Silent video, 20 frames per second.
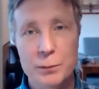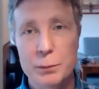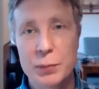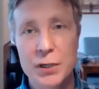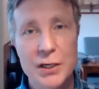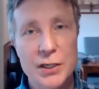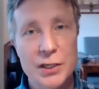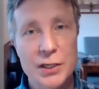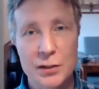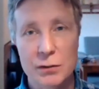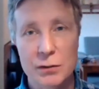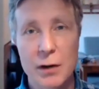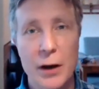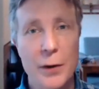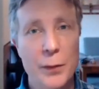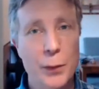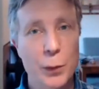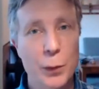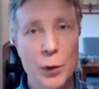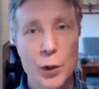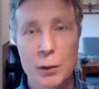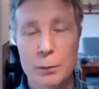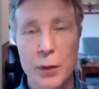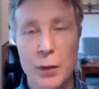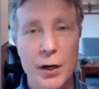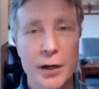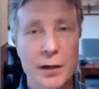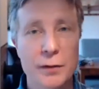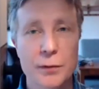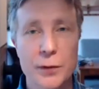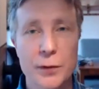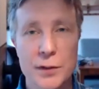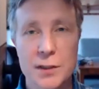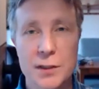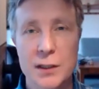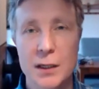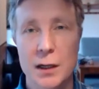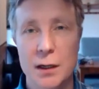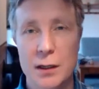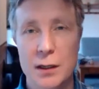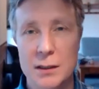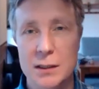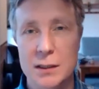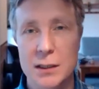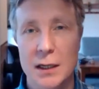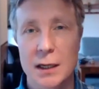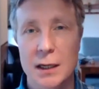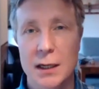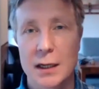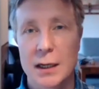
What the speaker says: species around the world, biodiversity loss.